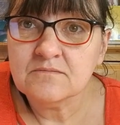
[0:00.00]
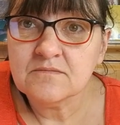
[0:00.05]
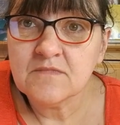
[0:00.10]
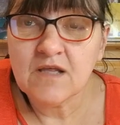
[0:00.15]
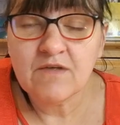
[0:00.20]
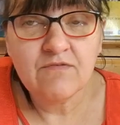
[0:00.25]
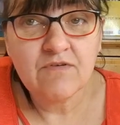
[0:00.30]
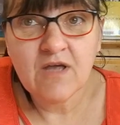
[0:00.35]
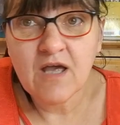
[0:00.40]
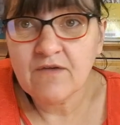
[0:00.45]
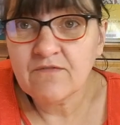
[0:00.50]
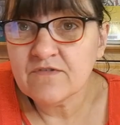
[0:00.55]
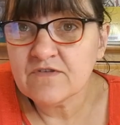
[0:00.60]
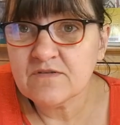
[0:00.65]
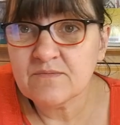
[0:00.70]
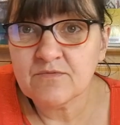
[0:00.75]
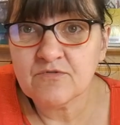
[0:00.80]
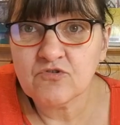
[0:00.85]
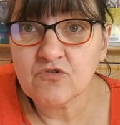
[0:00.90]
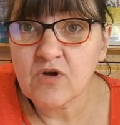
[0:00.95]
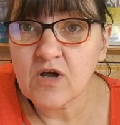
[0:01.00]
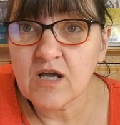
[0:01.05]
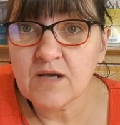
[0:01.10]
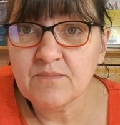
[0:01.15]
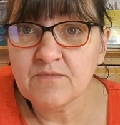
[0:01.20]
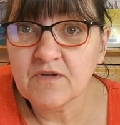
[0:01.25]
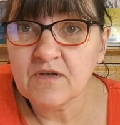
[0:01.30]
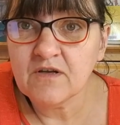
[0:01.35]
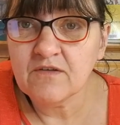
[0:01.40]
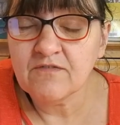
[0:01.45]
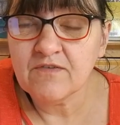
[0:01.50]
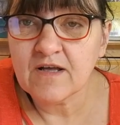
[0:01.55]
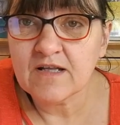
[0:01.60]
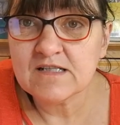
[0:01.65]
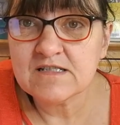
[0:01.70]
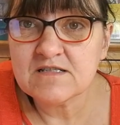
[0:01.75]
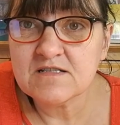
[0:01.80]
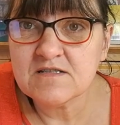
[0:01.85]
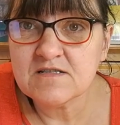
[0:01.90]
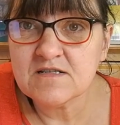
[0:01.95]
If you haven't subscribed and you
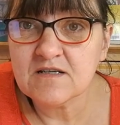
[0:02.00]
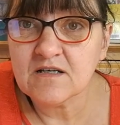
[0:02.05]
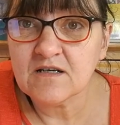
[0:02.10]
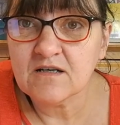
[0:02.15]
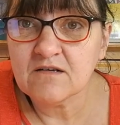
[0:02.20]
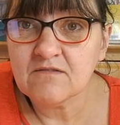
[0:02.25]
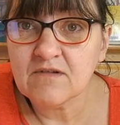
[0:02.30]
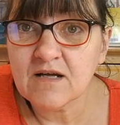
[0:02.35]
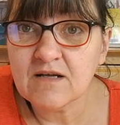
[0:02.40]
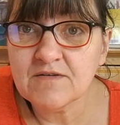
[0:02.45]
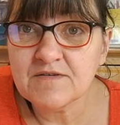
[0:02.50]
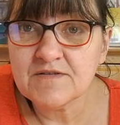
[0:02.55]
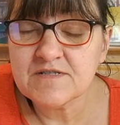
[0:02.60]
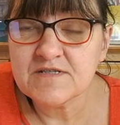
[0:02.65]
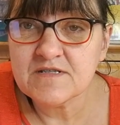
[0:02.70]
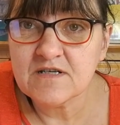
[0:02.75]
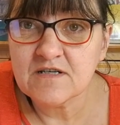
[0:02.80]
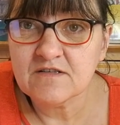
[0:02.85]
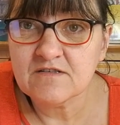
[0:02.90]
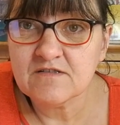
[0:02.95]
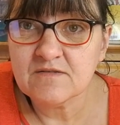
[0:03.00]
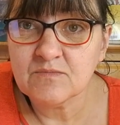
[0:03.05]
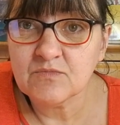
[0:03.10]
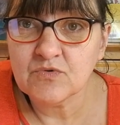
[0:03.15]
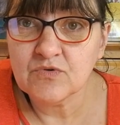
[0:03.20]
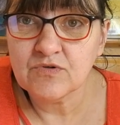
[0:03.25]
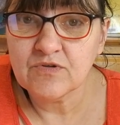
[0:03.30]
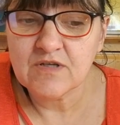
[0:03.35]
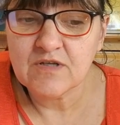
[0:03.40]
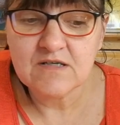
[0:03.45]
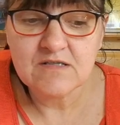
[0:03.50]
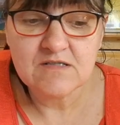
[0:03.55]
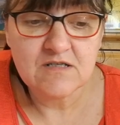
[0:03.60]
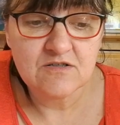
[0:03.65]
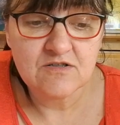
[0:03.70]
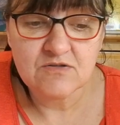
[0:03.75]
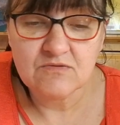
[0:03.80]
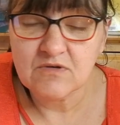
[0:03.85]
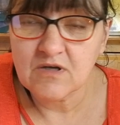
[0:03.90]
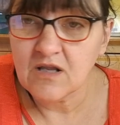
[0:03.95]
fancy sticking around and seeing some more things, I
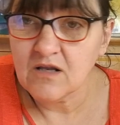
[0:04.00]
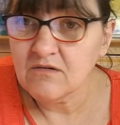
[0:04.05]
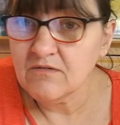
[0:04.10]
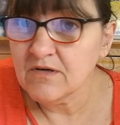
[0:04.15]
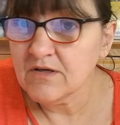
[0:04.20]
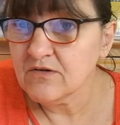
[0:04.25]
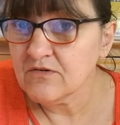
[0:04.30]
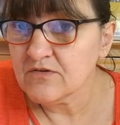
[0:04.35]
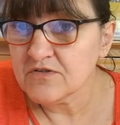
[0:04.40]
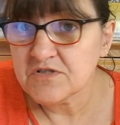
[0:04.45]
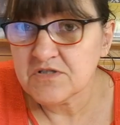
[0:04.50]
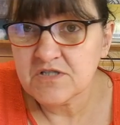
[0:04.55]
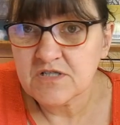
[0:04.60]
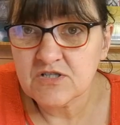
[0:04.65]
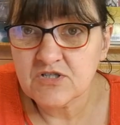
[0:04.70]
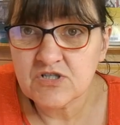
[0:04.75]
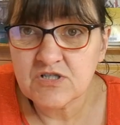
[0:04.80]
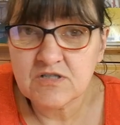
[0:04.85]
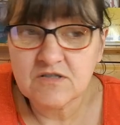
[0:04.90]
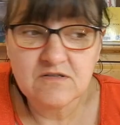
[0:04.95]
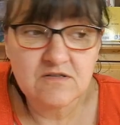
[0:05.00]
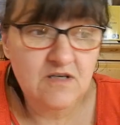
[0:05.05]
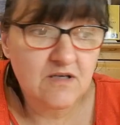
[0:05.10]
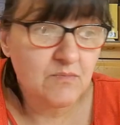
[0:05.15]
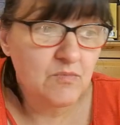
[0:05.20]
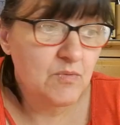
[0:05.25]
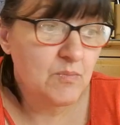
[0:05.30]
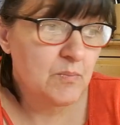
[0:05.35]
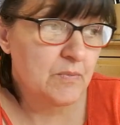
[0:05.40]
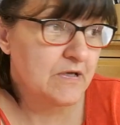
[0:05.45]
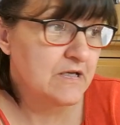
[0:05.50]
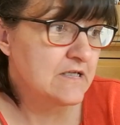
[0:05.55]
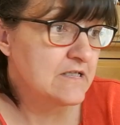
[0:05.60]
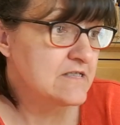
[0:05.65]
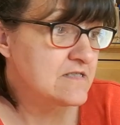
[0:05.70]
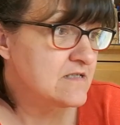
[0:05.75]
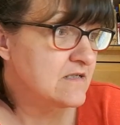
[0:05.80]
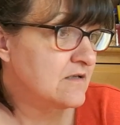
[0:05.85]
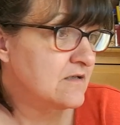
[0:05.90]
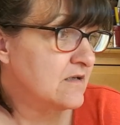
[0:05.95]
do colouring, cross stitching, diamond
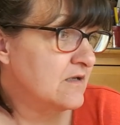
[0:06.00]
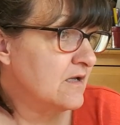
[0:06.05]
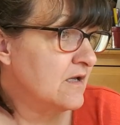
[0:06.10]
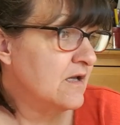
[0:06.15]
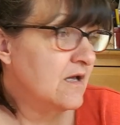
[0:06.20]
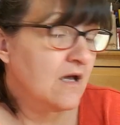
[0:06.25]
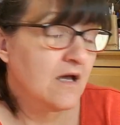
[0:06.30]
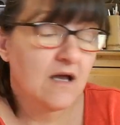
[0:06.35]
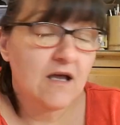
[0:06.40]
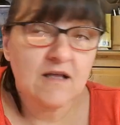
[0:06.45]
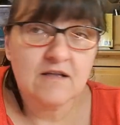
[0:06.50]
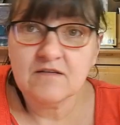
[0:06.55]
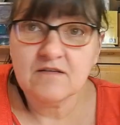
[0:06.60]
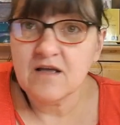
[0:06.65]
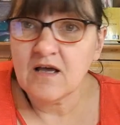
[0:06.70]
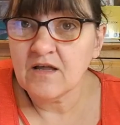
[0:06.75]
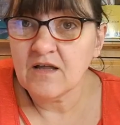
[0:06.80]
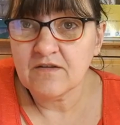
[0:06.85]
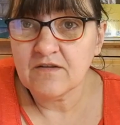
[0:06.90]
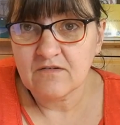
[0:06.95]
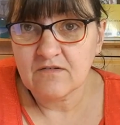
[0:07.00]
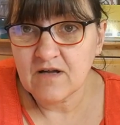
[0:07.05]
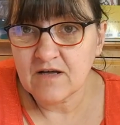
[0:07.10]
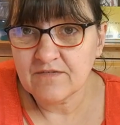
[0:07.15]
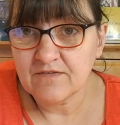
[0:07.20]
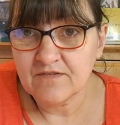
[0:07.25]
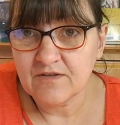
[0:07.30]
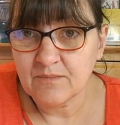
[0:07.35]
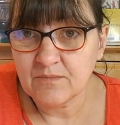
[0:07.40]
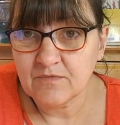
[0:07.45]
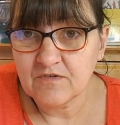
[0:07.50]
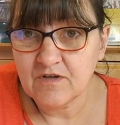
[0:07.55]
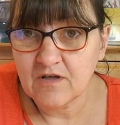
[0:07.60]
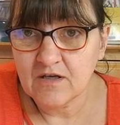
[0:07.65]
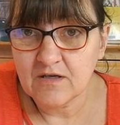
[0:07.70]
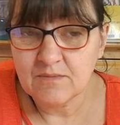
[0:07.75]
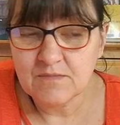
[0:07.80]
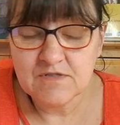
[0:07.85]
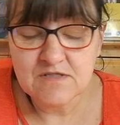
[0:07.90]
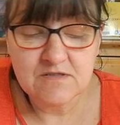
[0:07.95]
painting and other crafts
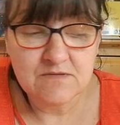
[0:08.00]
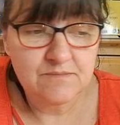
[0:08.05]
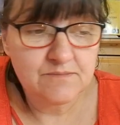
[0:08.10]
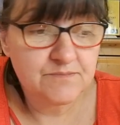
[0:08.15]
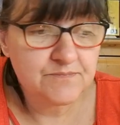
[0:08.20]
sometimes.